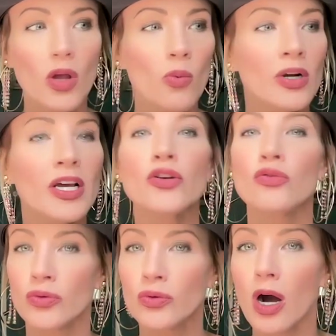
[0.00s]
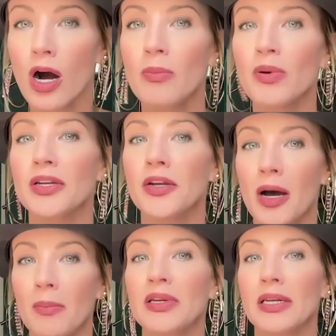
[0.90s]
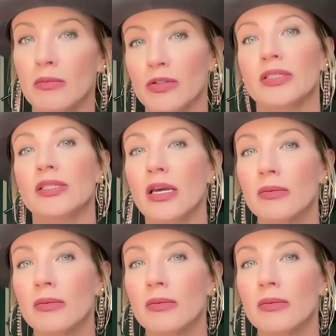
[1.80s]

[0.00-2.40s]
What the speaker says: when I grew up and not being able to say